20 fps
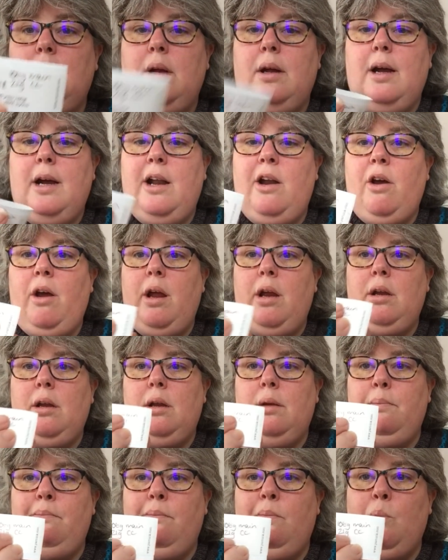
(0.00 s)
and I
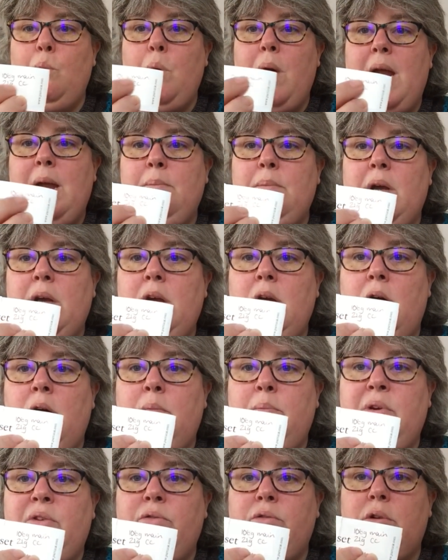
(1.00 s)
weigh my
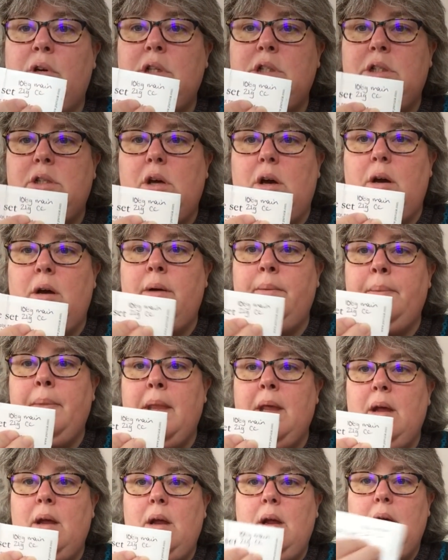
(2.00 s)
yarn before I start,
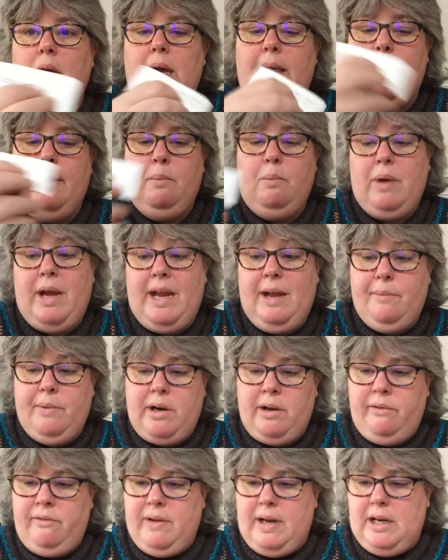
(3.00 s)
and then weigh it
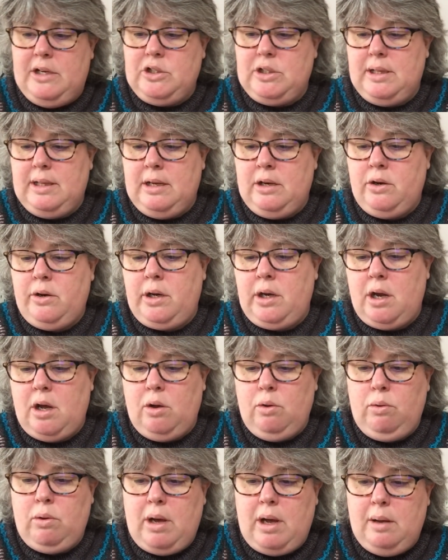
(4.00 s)
when I finish, and then I
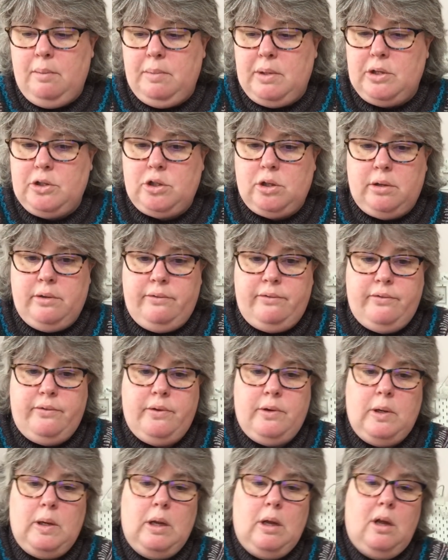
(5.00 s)
know how much I've
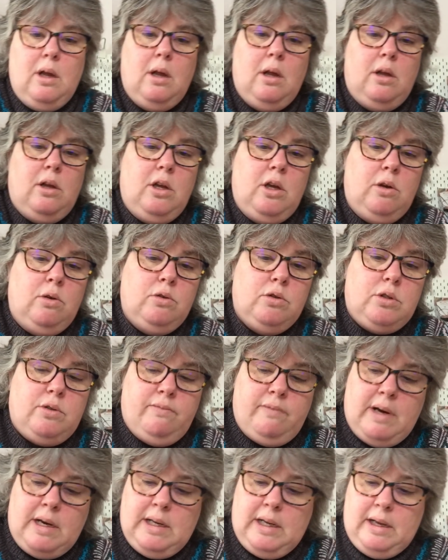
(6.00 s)
used,
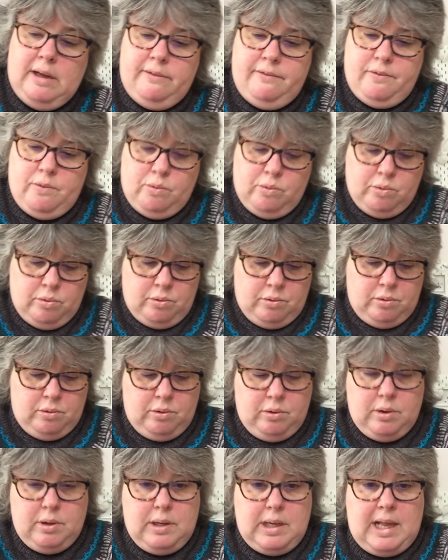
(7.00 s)
ready
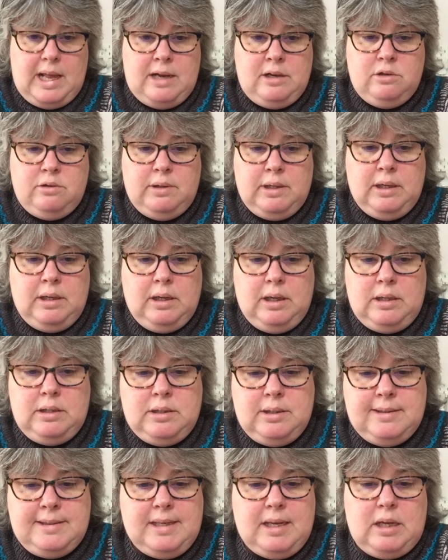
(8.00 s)
for entering
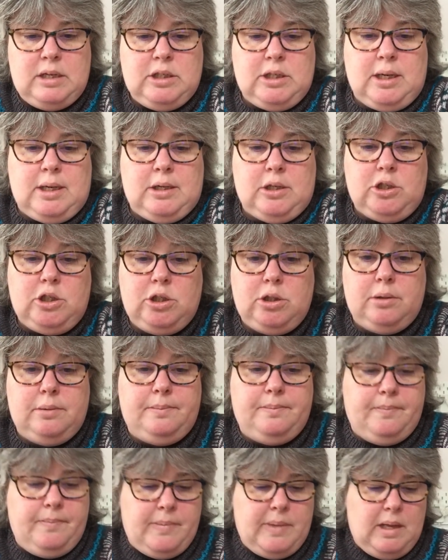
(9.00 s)
into Stash Dash.
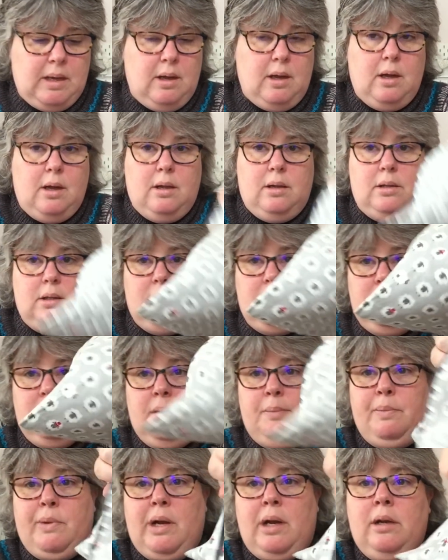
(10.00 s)
This is
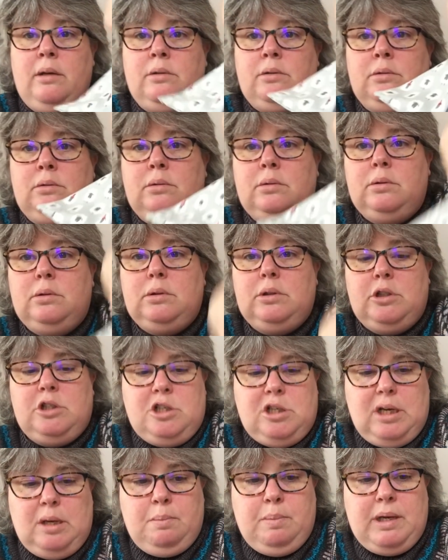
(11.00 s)
in my little
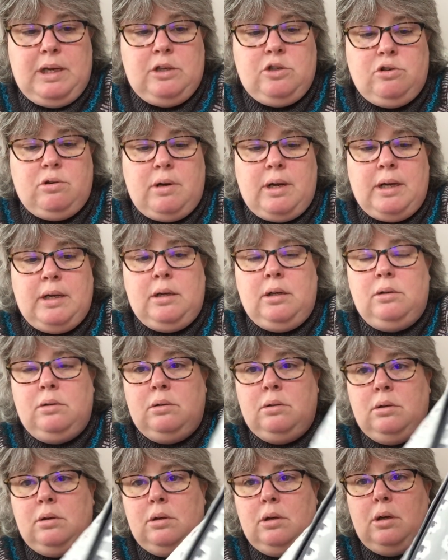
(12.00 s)
sheepy
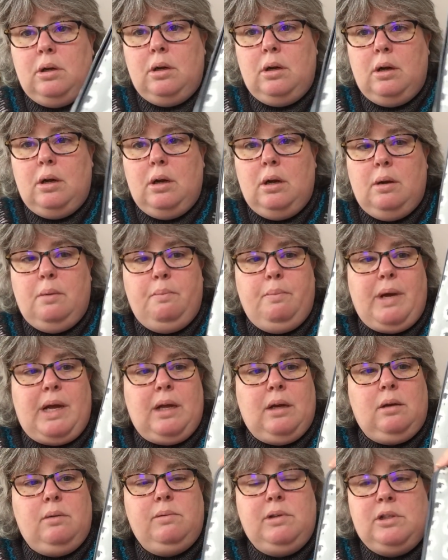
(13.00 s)
triangle
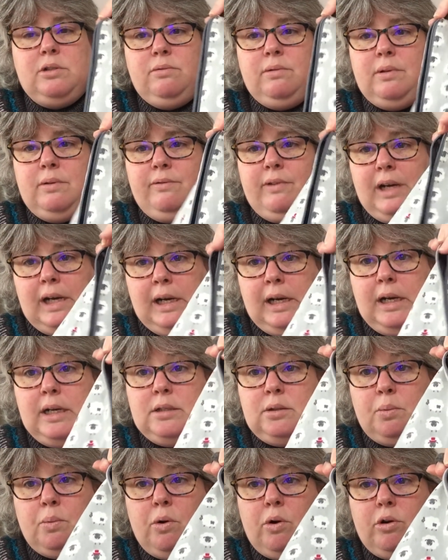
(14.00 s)
bag, which really
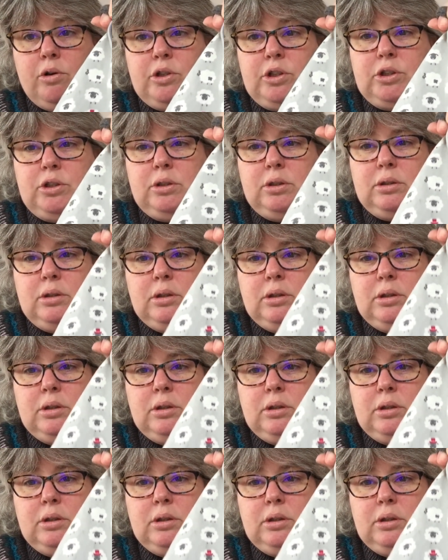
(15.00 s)
needs a wash.